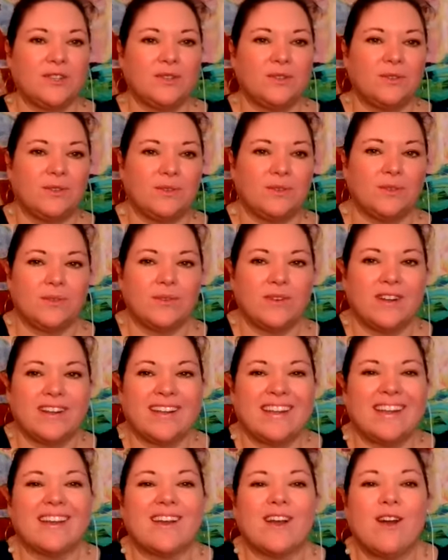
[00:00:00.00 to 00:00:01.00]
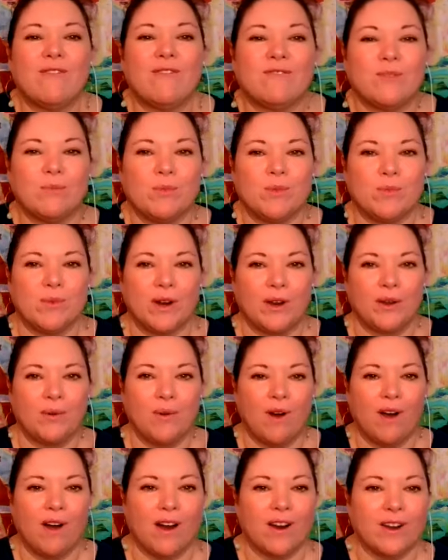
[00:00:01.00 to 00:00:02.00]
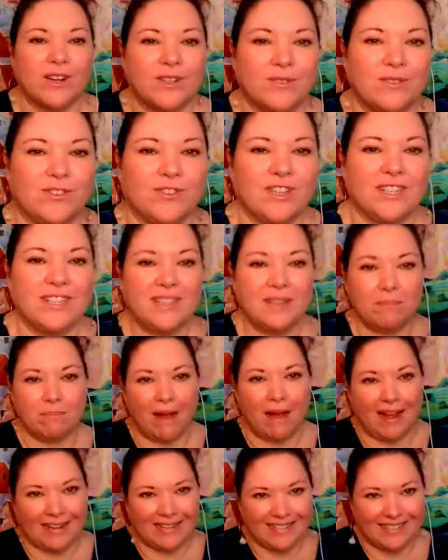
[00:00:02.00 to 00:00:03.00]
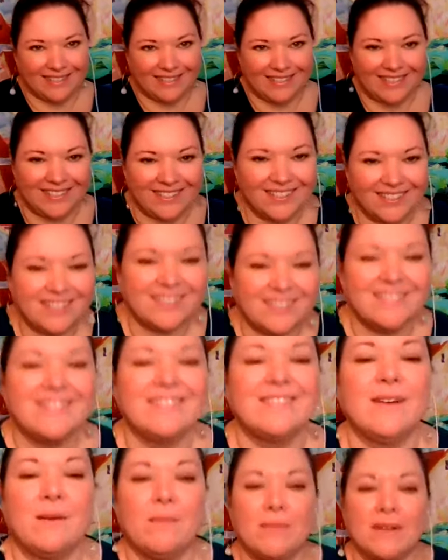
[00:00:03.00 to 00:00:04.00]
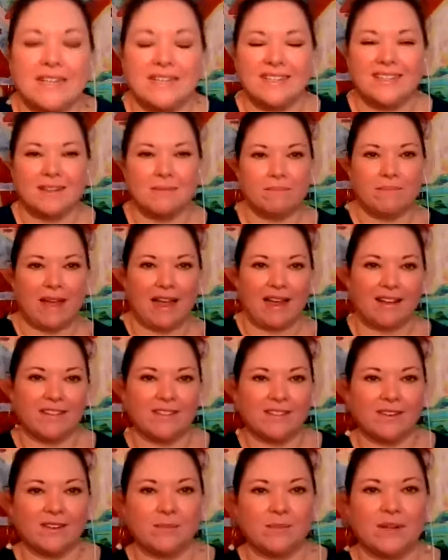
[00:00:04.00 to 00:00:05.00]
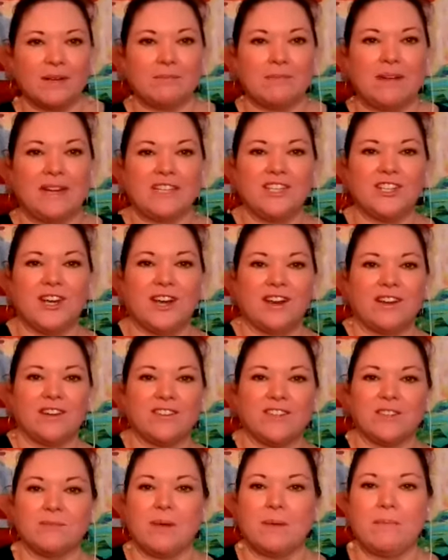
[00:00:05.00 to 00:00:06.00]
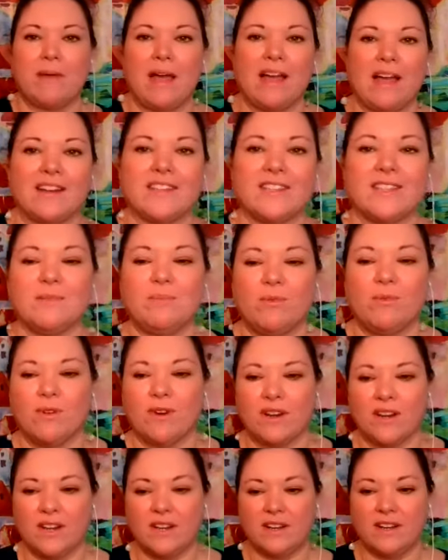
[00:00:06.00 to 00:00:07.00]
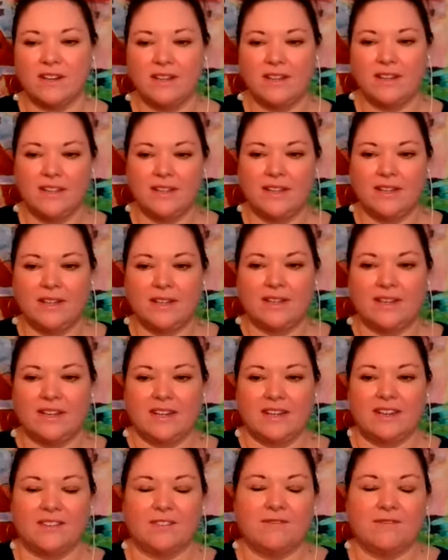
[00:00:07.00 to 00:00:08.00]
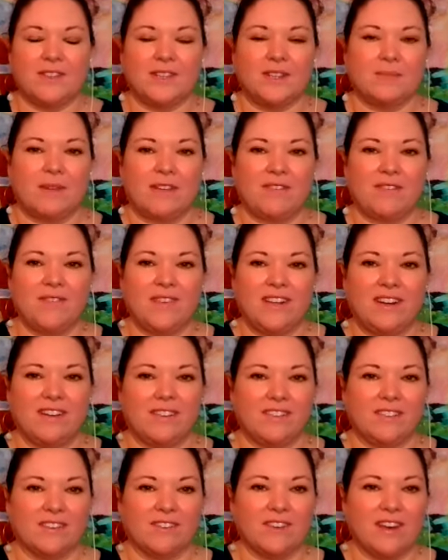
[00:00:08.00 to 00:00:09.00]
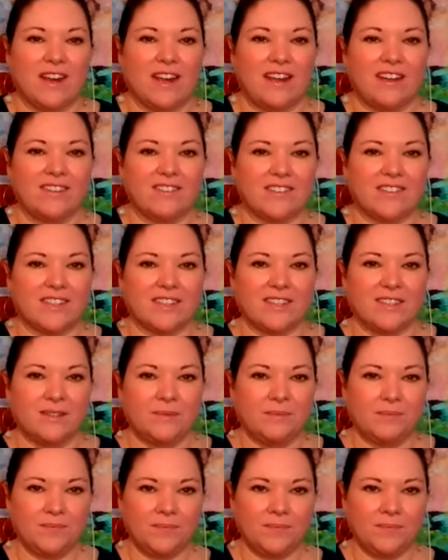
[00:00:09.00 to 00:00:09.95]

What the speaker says: to get comfortable where you are, to address the body's needs. I'm going to sit back a little bit in my chair so my back is supported. Feel my feet on the ground.